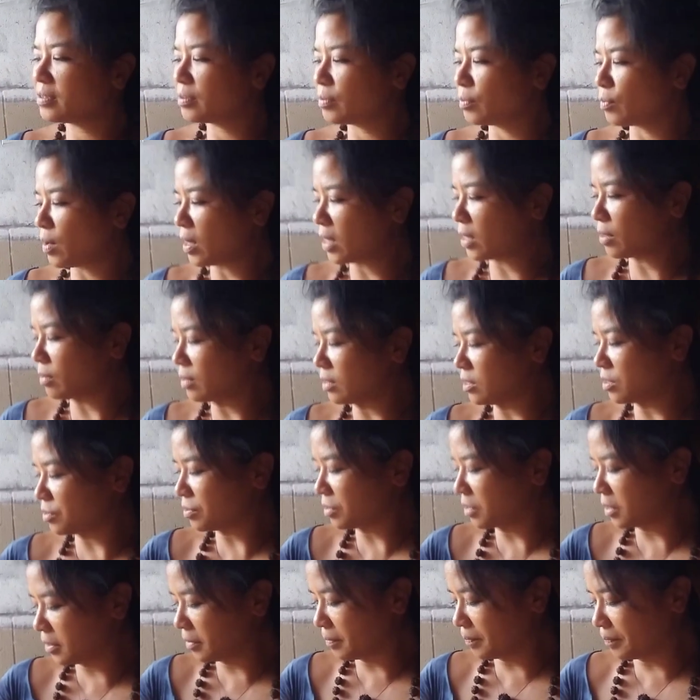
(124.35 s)
Why do I do
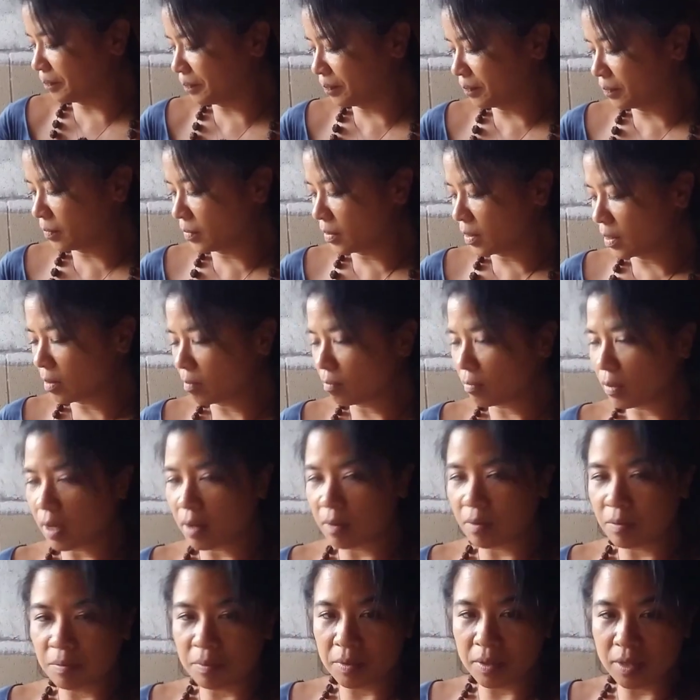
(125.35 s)
it?
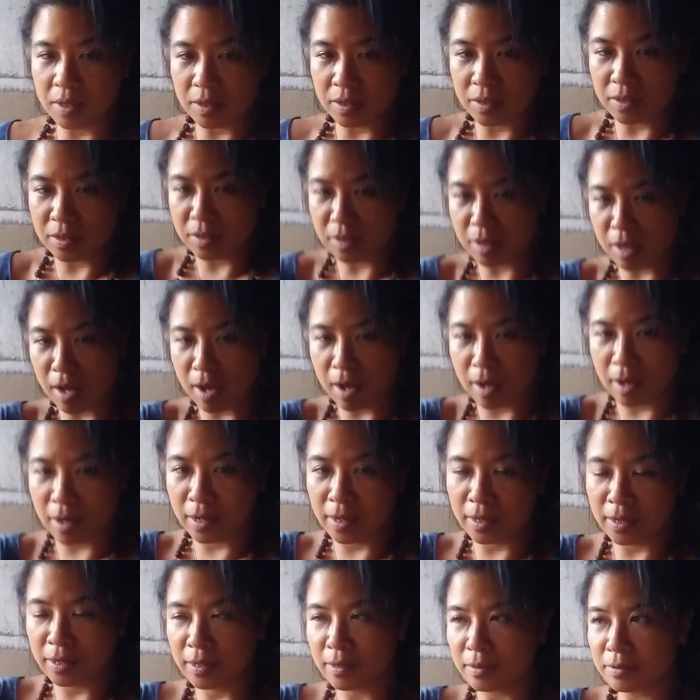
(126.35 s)
Probably because
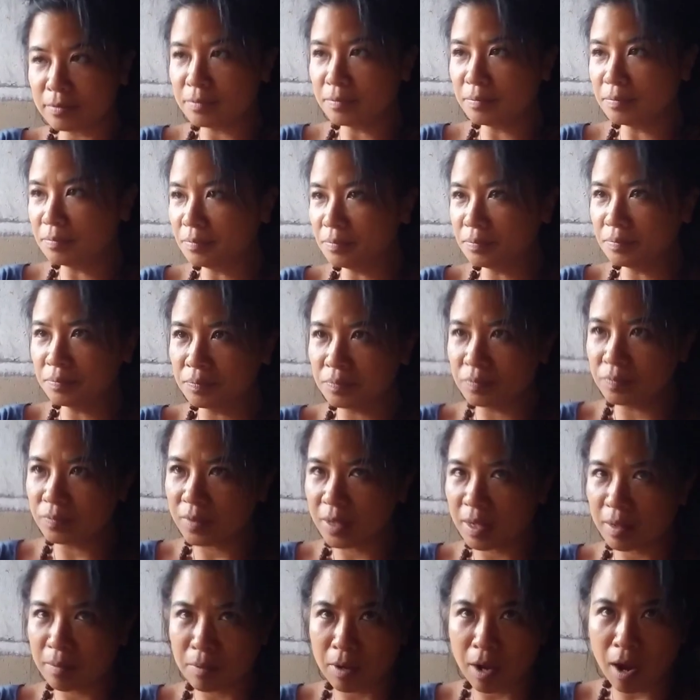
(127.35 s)
I
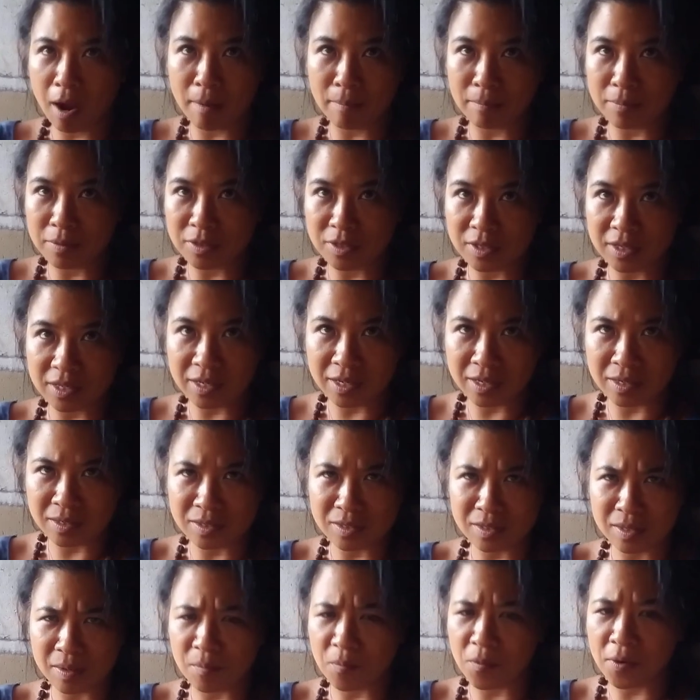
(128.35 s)
am compensating
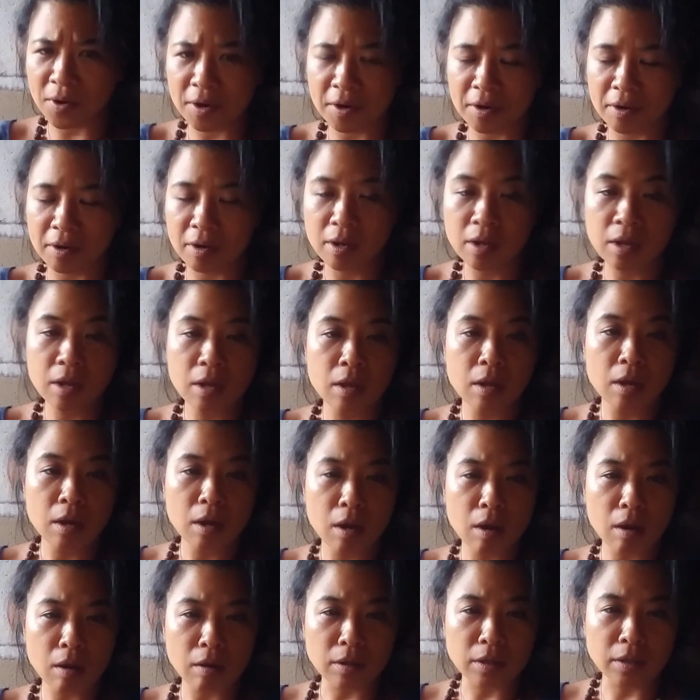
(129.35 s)
somewhere
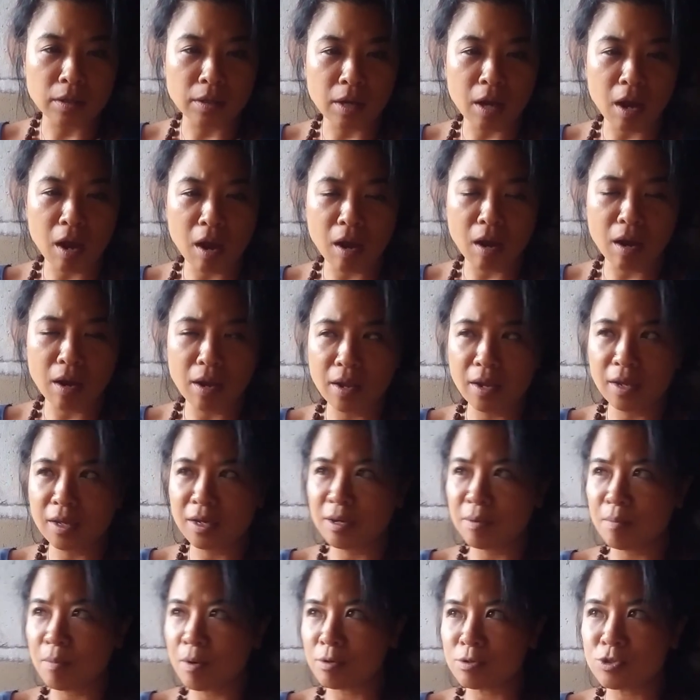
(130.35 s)
on an
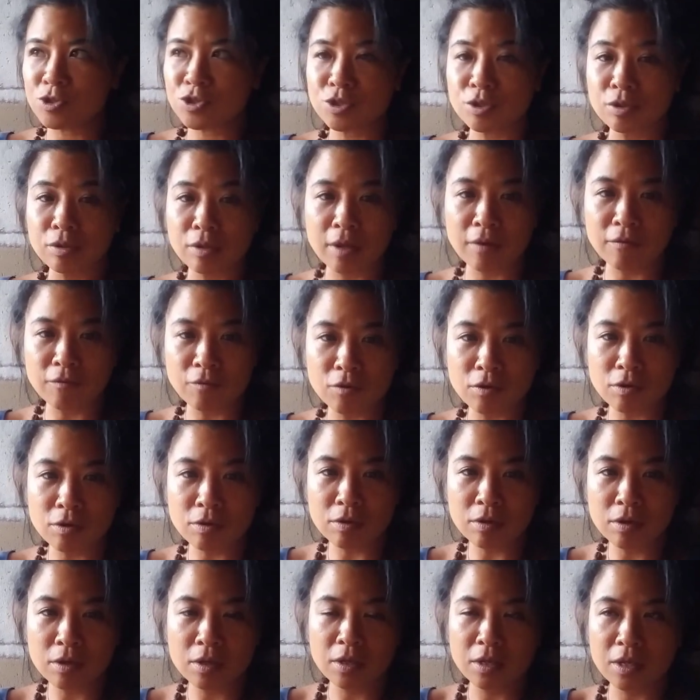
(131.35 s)
emotional level.
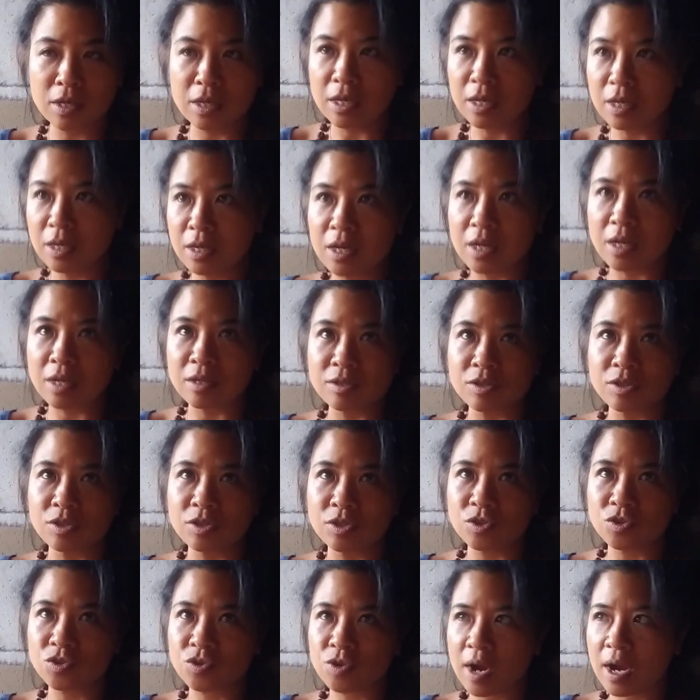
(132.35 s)
Eating is a
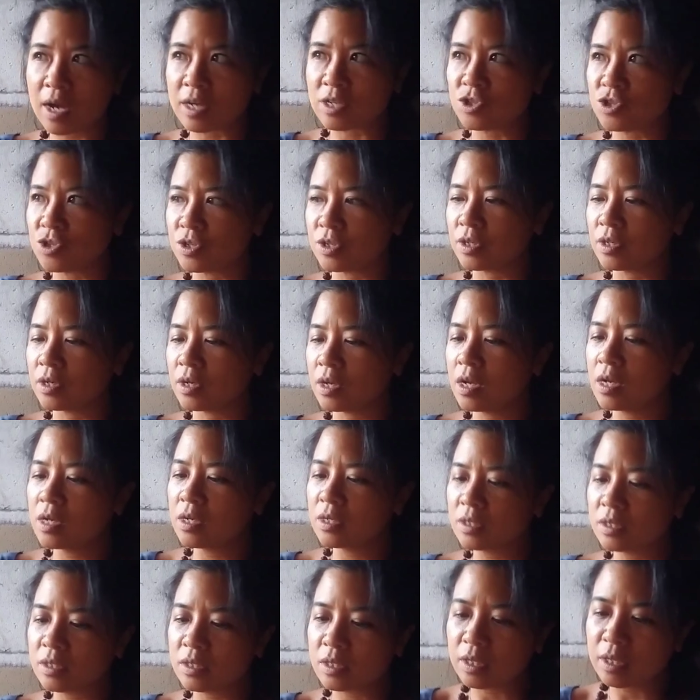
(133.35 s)
distraction.
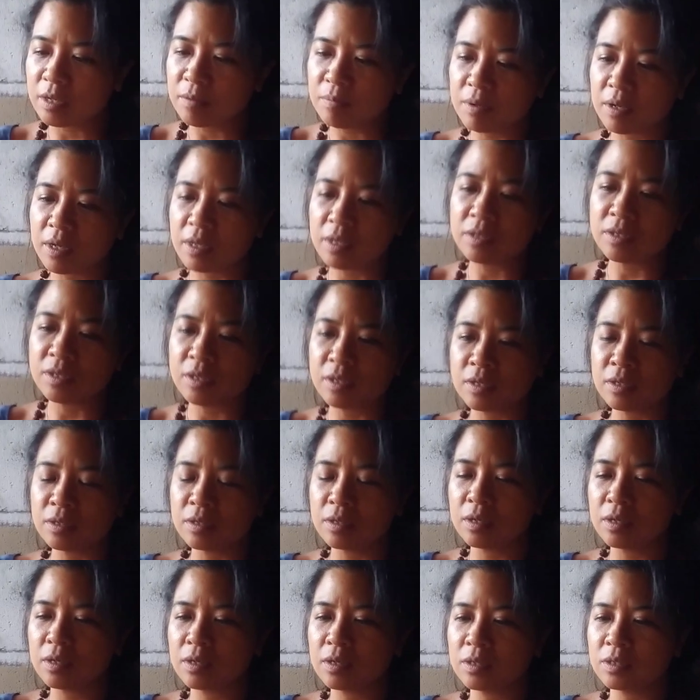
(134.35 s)
Sleeping is
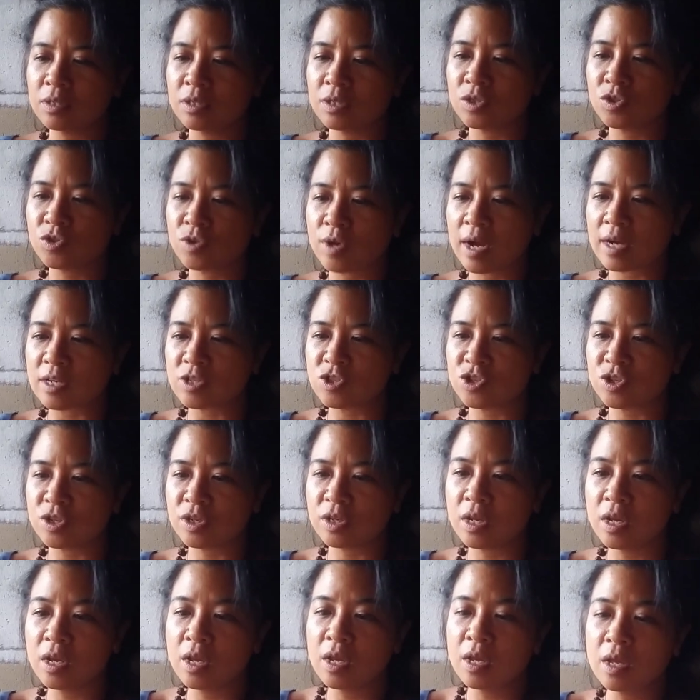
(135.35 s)
a
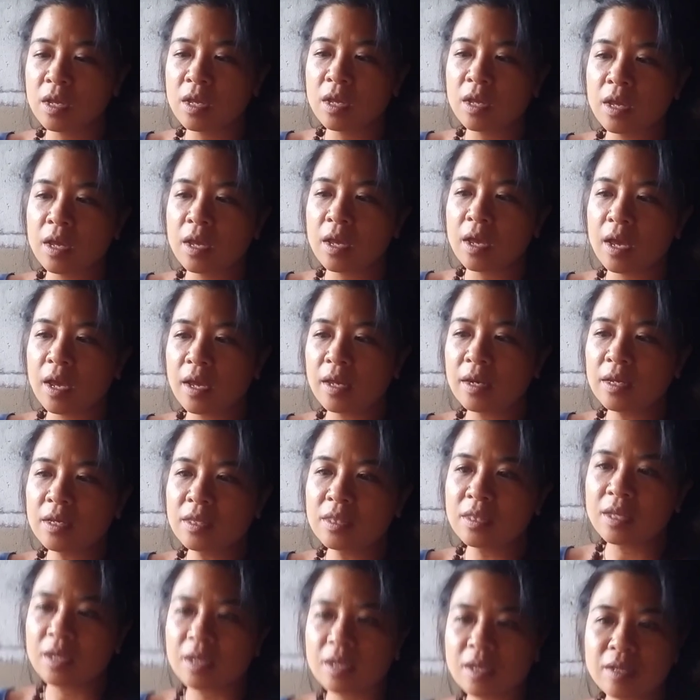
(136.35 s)
distraction.
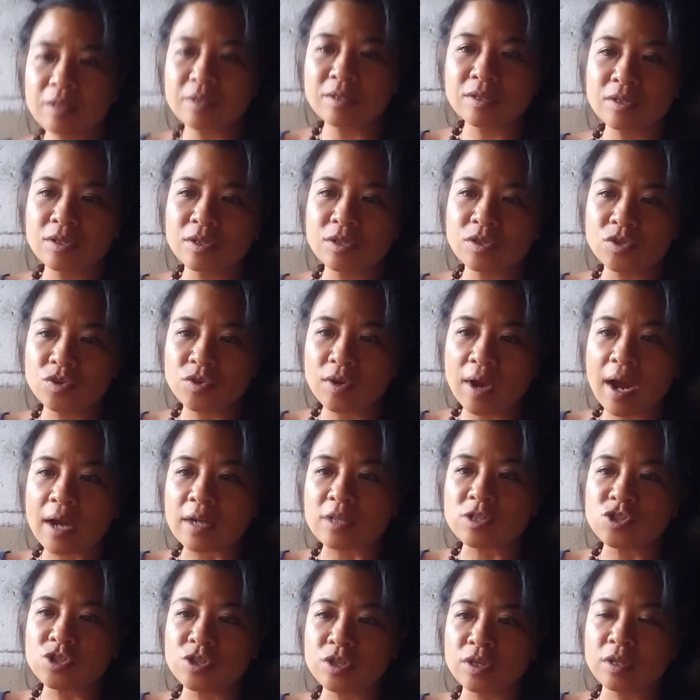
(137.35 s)
Anything is a
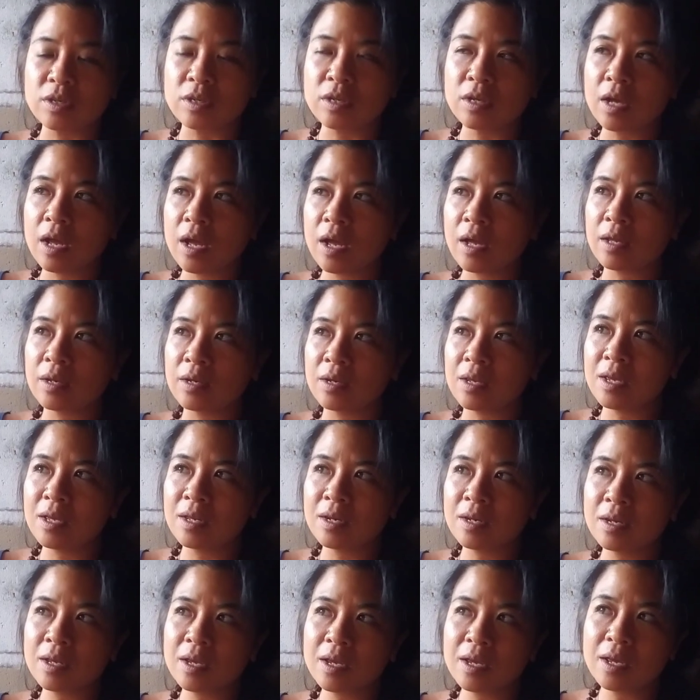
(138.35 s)
distraction, and
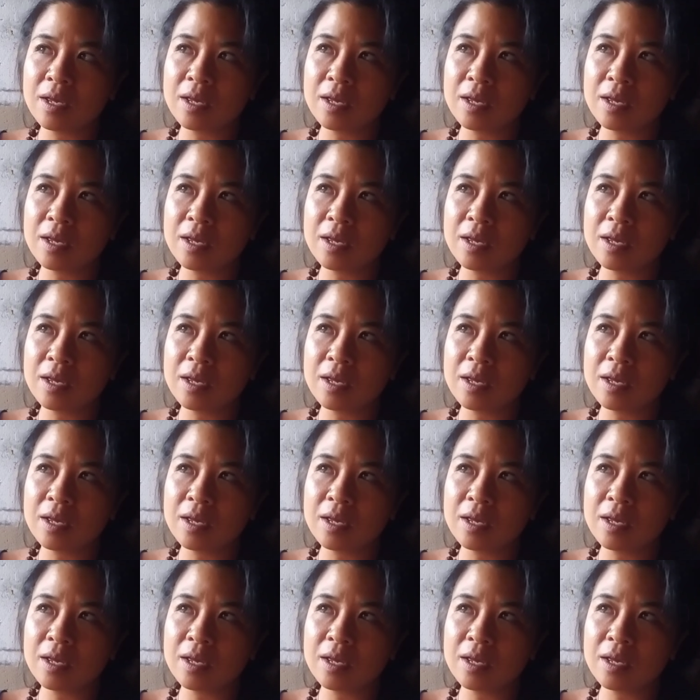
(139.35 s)
in